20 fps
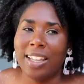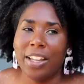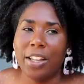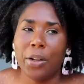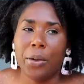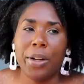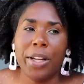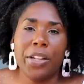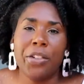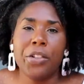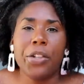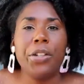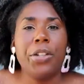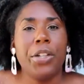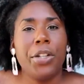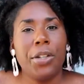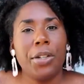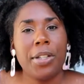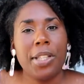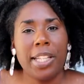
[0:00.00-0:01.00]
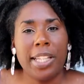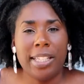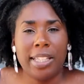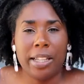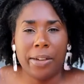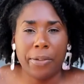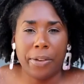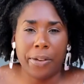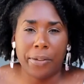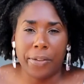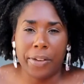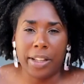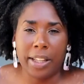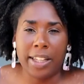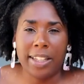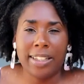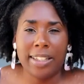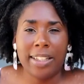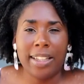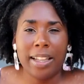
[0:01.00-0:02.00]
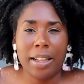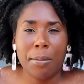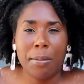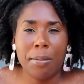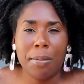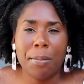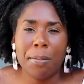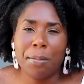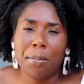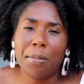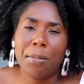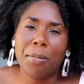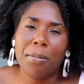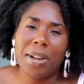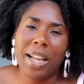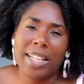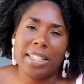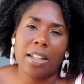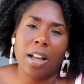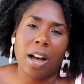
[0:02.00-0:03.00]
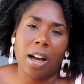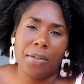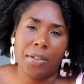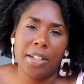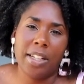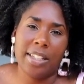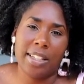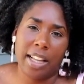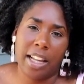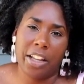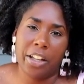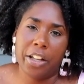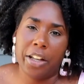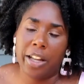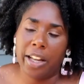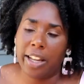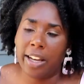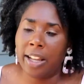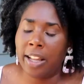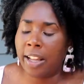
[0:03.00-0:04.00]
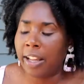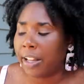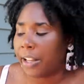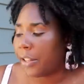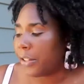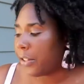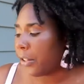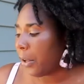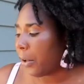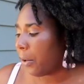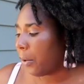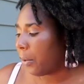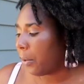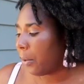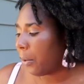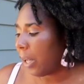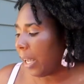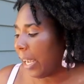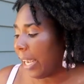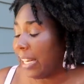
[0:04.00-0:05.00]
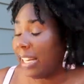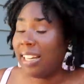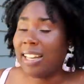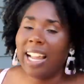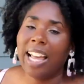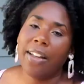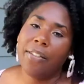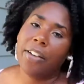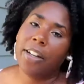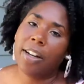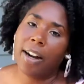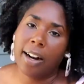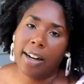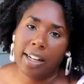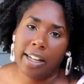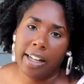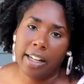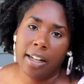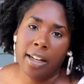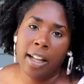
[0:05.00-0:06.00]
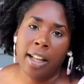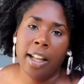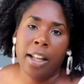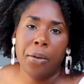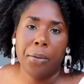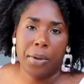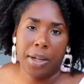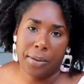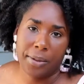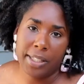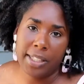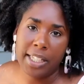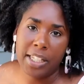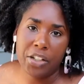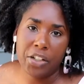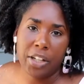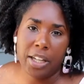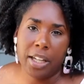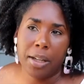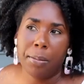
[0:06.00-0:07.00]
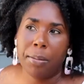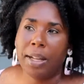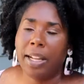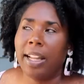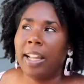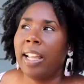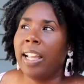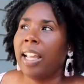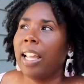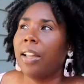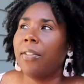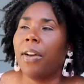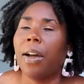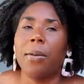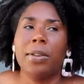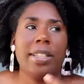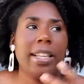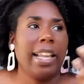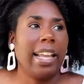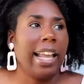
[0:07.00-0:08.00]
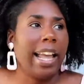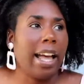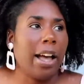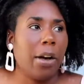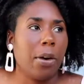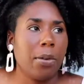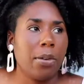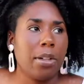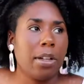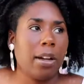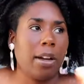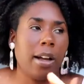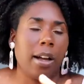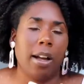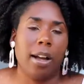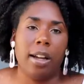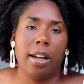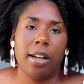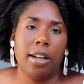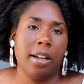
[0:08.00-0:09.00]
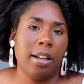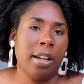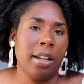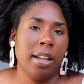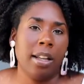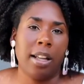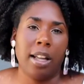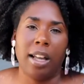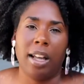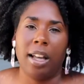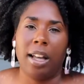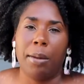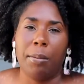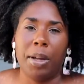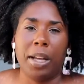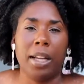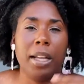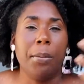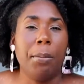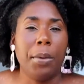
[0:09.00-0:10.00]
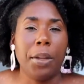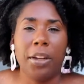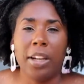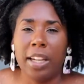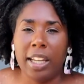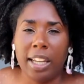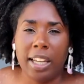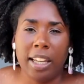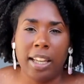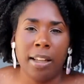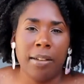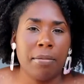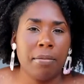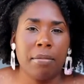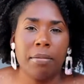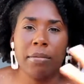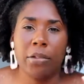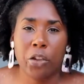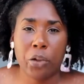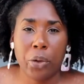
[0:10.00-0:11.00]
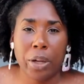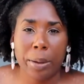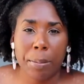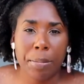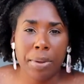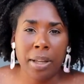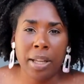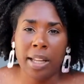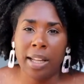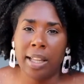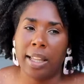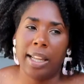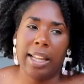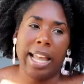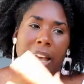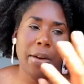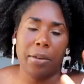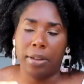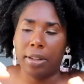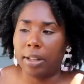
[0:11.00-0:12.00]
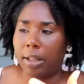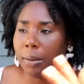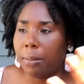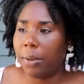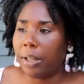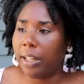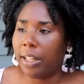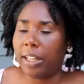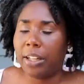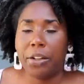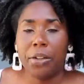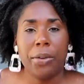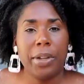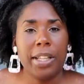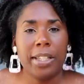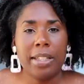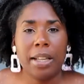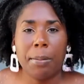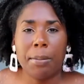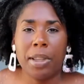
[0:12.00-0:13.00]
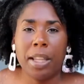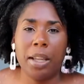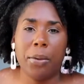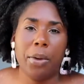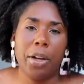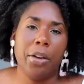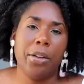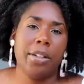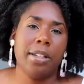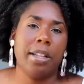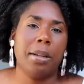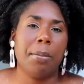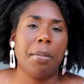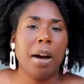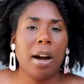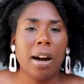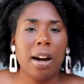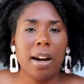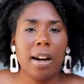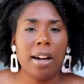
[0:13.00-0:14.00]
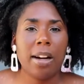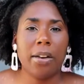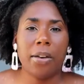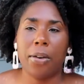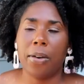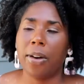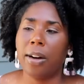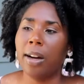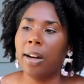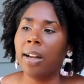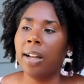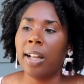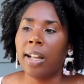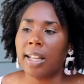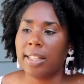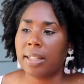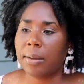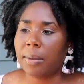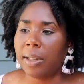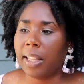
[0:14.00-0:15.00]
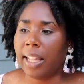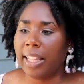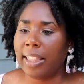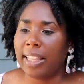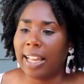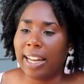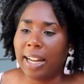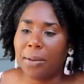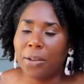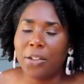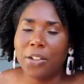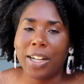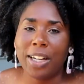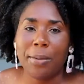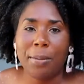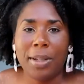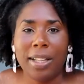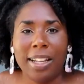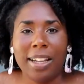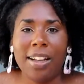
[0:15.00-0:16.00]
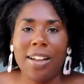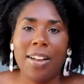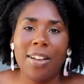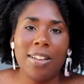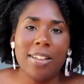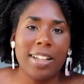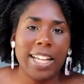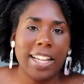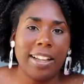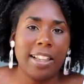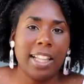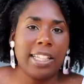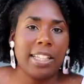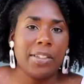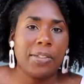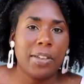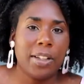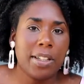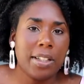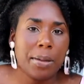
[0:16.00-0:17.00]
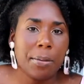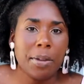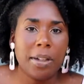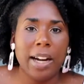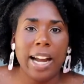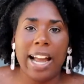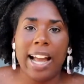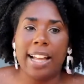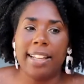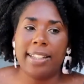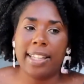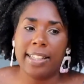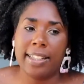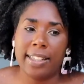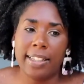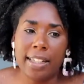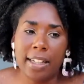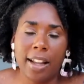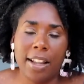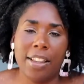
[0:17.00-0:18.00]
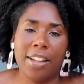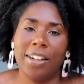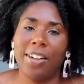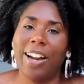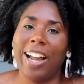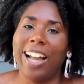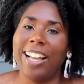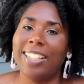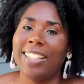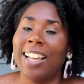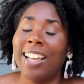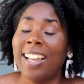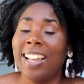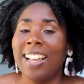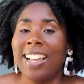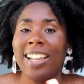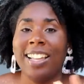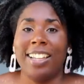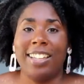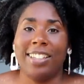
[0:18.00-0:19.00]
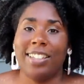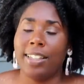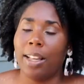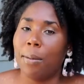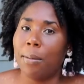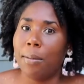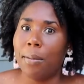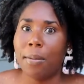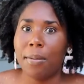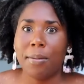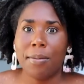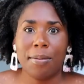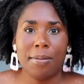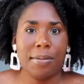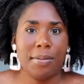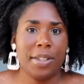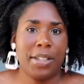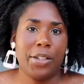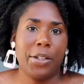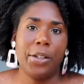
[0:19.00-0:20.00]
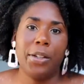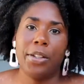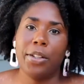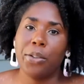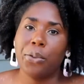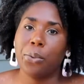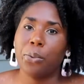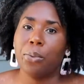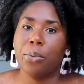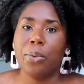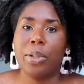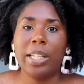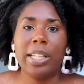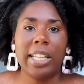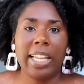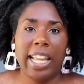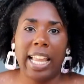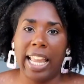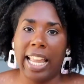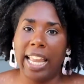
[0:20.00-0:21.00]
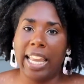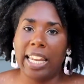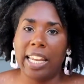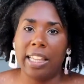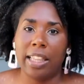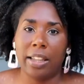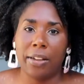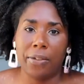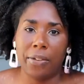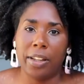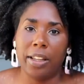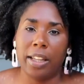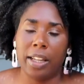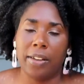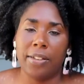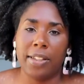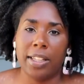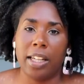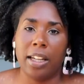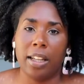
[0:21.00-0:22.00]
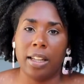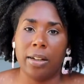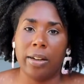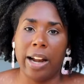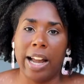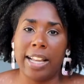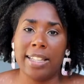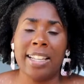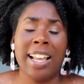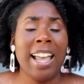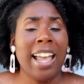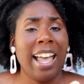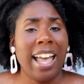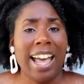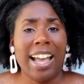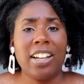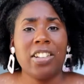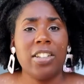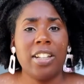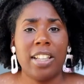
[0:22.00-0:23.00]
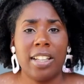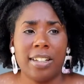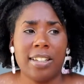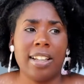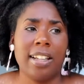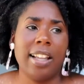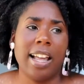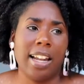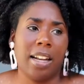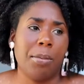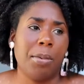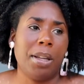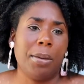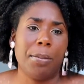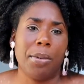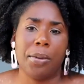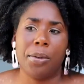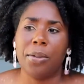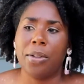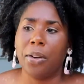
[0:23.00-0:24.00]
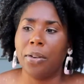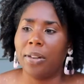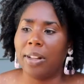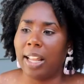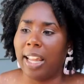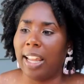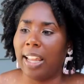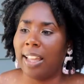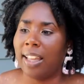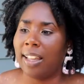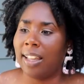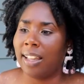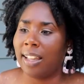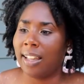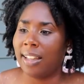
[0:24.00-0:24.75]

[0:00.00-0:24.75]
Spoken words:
you know, introduce these different feelings to them as often as I could. So I didn't have a garden when I was teaching, but if I was like out on a community trip, like out in the community doing something, we go to the park or something like that, I would try to be like, oh, like let's feel some grass, let's sit on the grass. Some students really hated the feeling of sitting on the grass. Actually, there's a lot of people who don't like